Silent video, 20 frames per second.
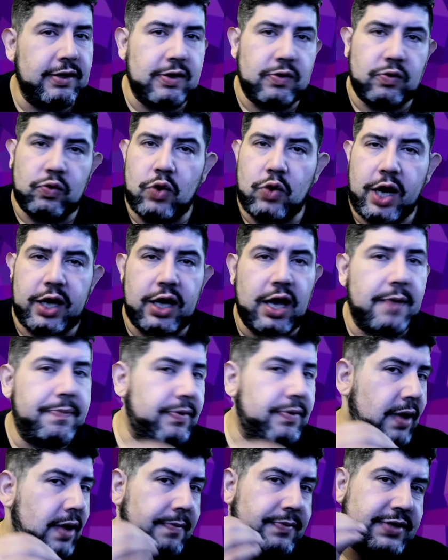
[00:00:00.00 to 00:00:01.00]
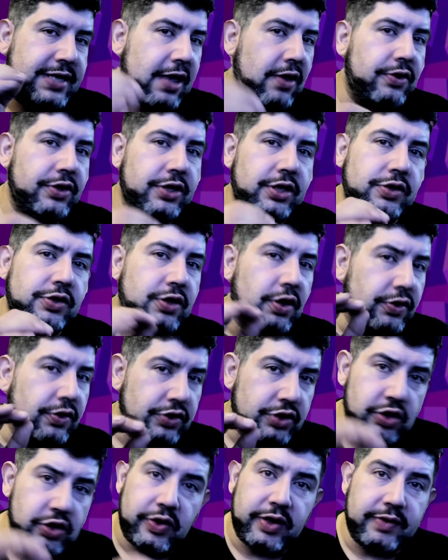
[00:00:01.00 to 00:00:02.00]
right up, I'm telling you, don't
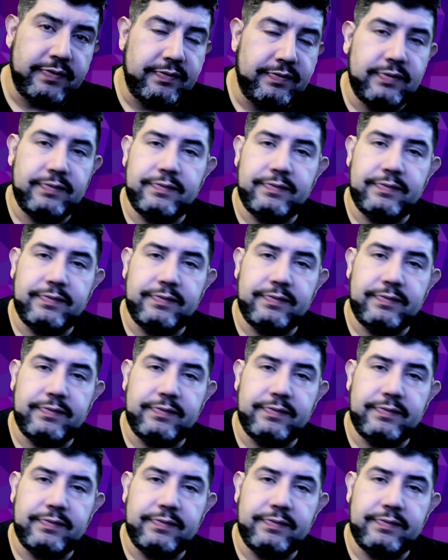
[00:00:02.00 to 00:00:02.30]
do it.